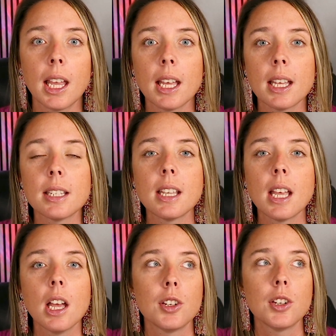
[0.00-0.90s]
kids?
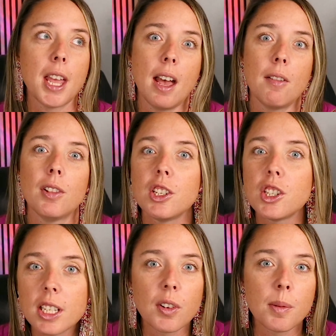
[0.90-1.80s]
Do they have
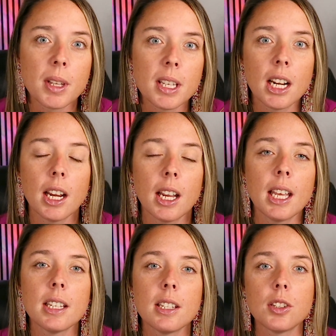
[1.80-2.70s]
luncheons for military
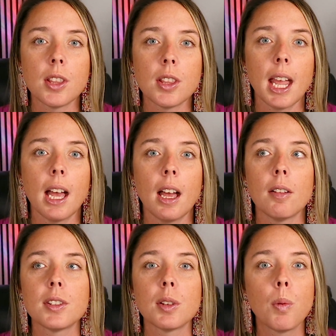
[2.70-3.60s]
kids? Do they
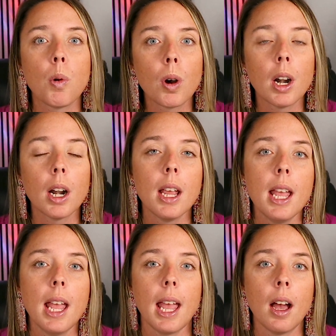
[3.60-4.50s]
have support
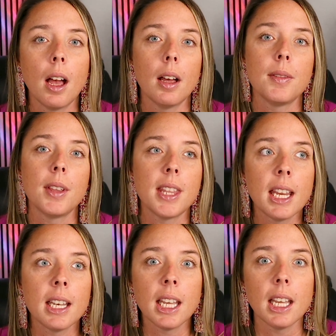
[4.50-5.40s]
that they
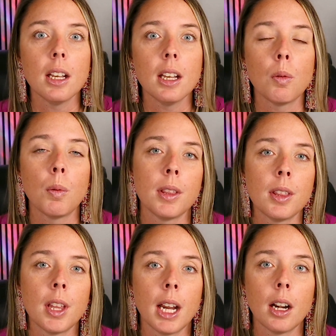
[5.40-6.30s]
need when
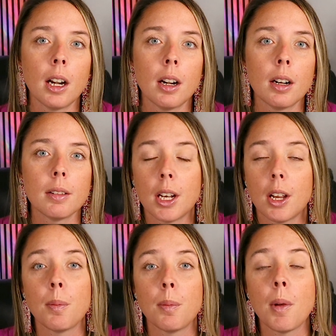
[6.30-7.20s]
their
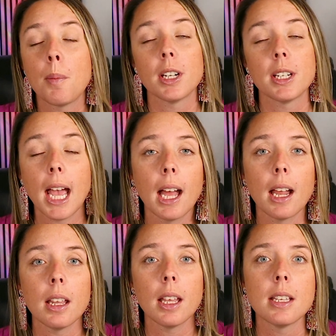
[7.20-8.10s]
mom or
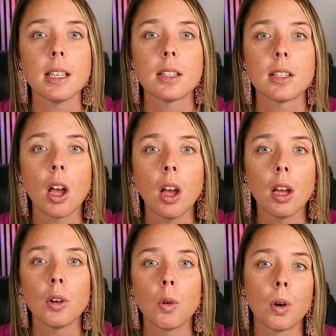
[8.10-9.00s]
dad is
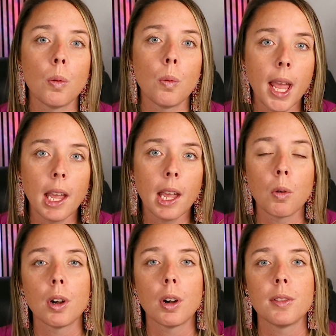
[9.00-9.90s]
gone or away,
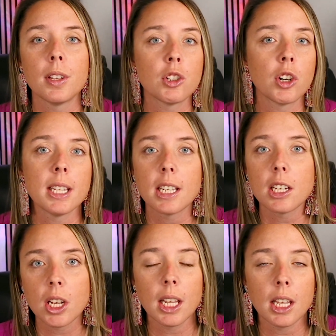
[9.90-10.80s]
or the
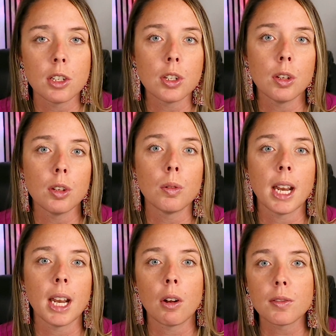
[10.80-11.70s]
transition into and
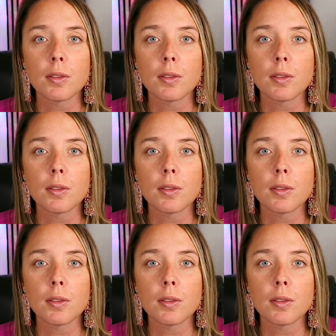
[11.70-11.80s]
out of